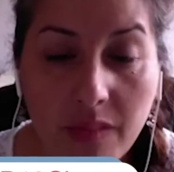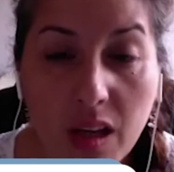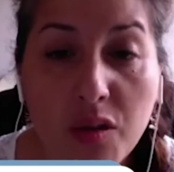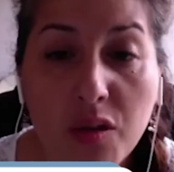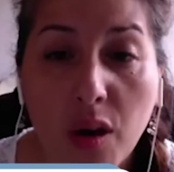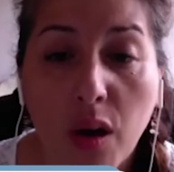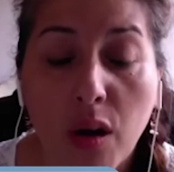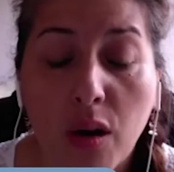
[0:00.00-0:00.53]

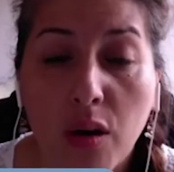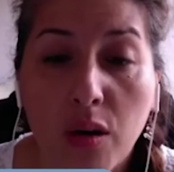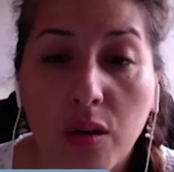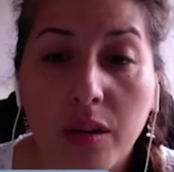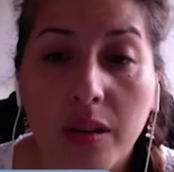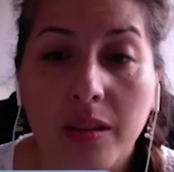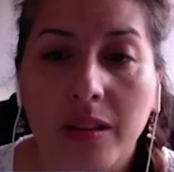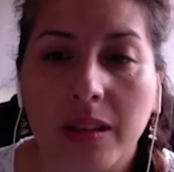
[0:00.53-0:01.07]

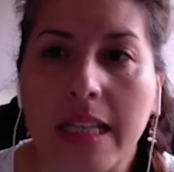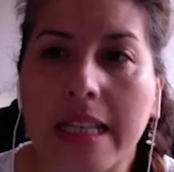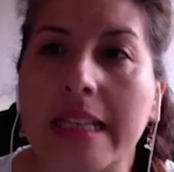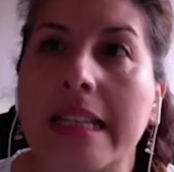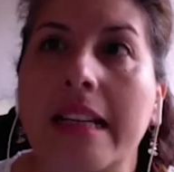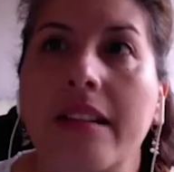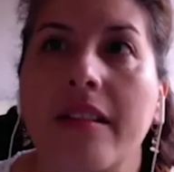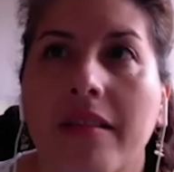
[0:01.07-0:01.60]
So this
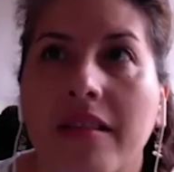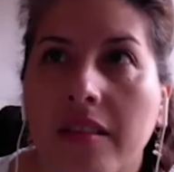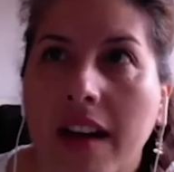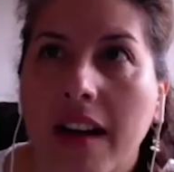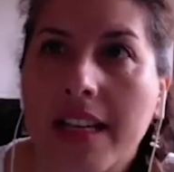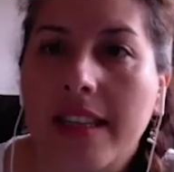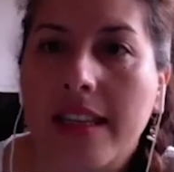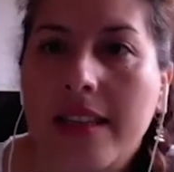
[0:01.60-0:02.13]

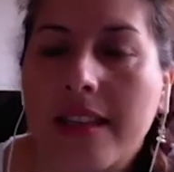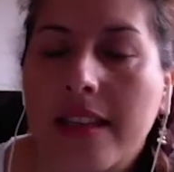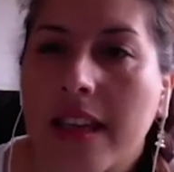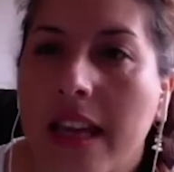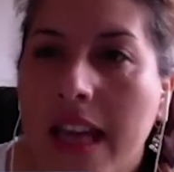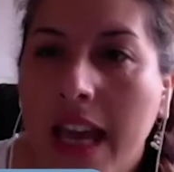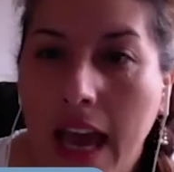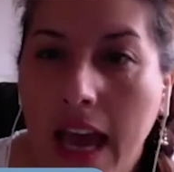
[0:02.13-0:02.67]
crisis
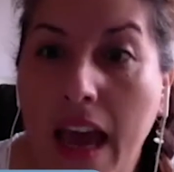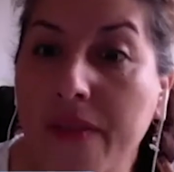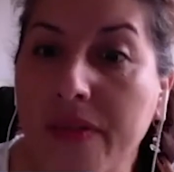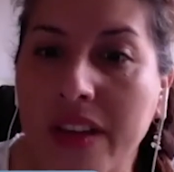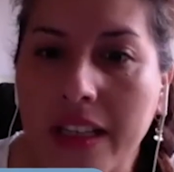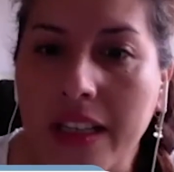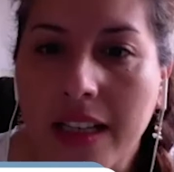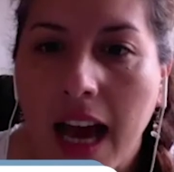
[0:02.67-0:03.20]

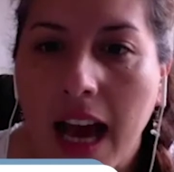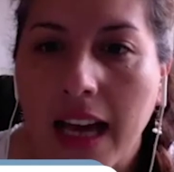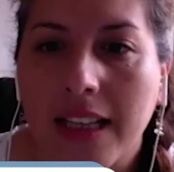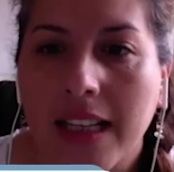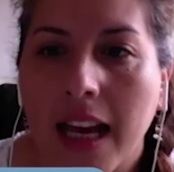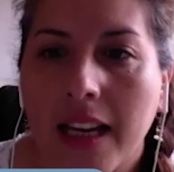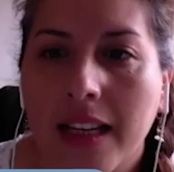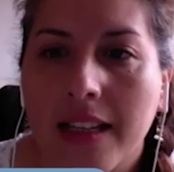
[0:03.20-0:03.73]
evident
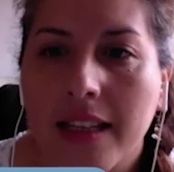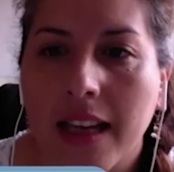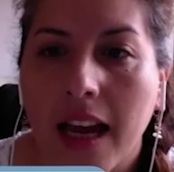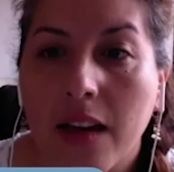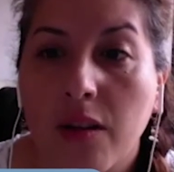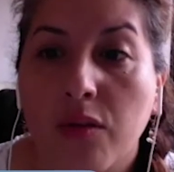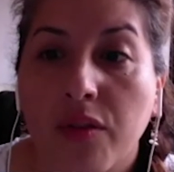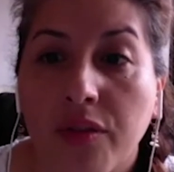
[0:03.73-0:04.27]
highlights
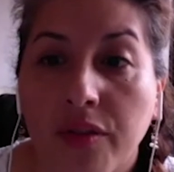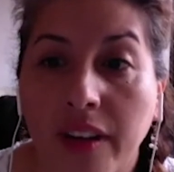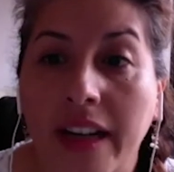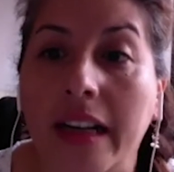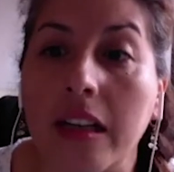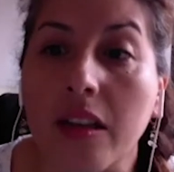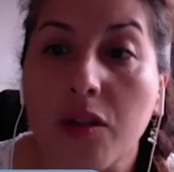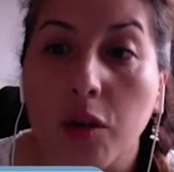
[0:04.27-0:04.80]
an
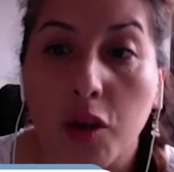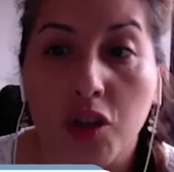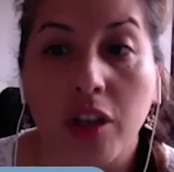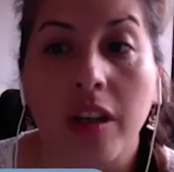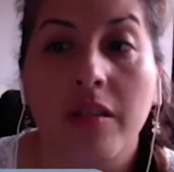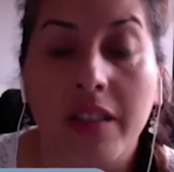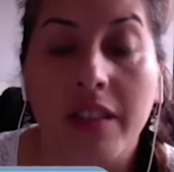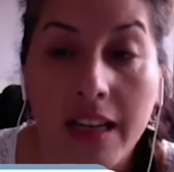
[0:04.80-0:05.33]
unfair social
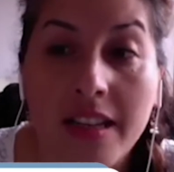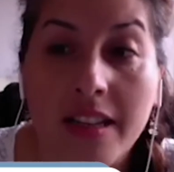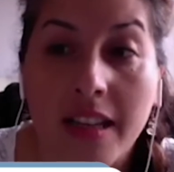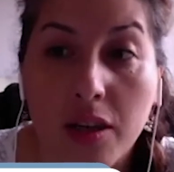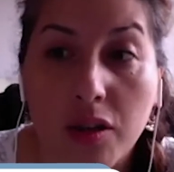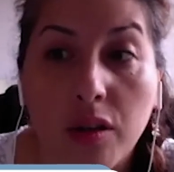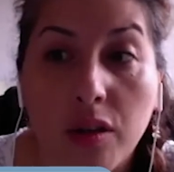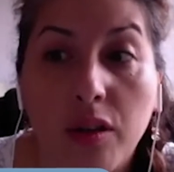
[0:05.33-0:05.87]

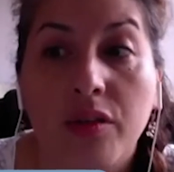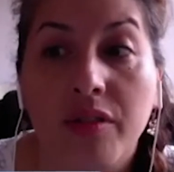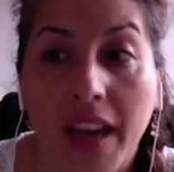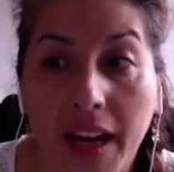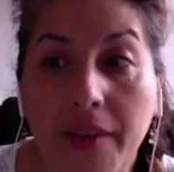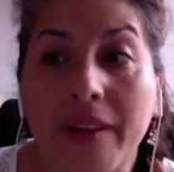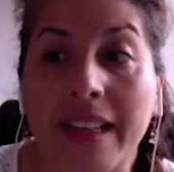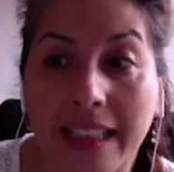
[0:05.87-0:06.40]
organization of
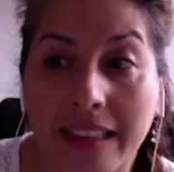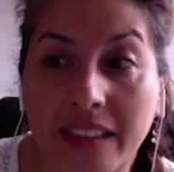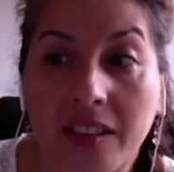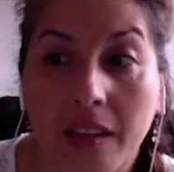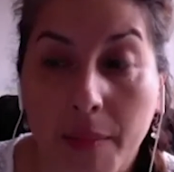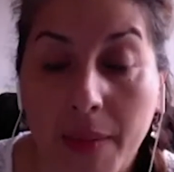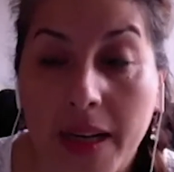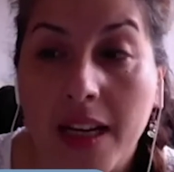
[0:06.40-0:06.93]
care in Latin
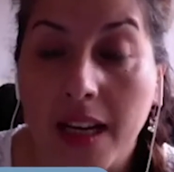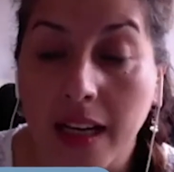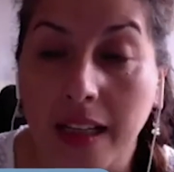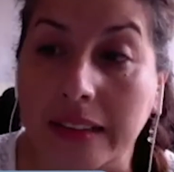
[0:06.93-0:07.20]
America